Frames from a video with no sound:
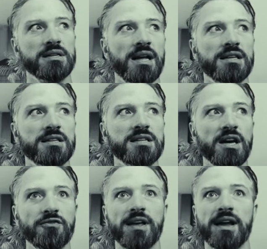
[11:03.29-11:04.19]
that
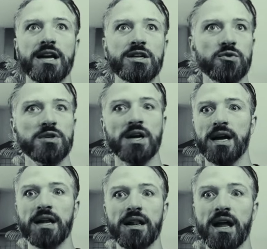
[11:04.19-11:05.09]
stuff that I do that
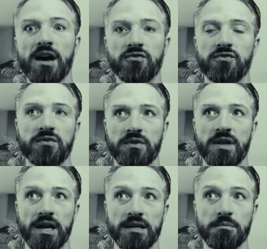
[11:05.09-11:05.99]
I love
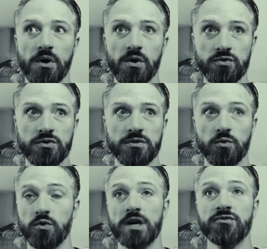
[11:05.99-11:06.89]
like the most,
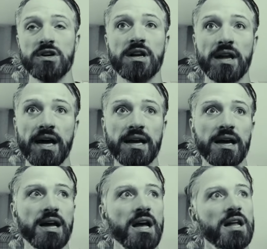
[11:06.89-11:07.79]
or I really like,
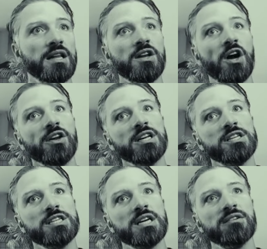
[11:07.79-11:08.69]
they're not
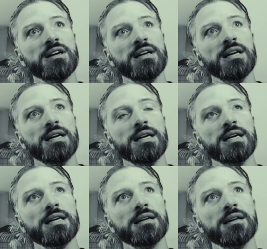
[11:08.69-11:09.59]

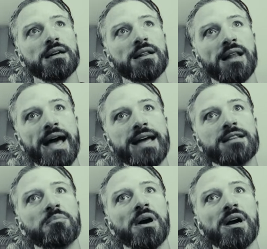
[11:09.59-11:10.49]
necessarily
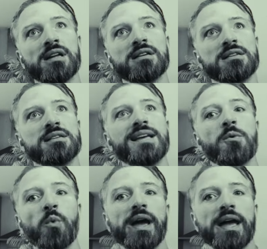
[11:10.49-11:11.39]
liked by others the
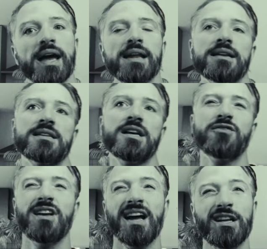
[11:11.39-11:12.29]
same way. And the stuff
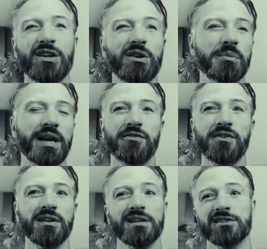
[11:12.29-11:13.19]
that I do, but I
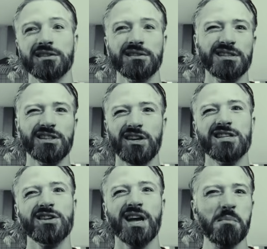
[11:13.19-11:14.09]
feel like just
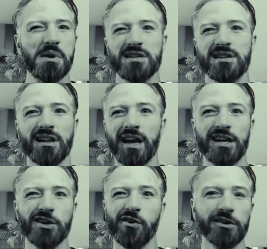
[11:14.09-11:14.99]
it's okay, but it's not like
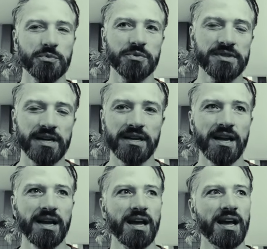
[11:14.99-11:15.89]
100%.
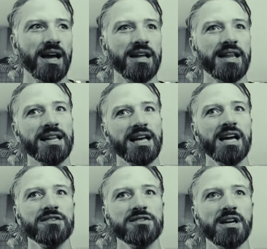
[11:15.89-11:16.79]
That
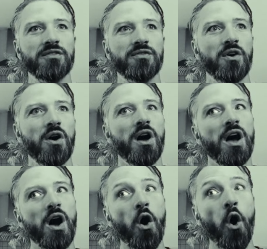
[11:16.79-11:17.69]
kind of stuff
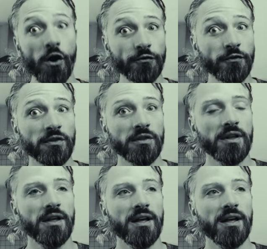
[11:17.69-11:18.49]
often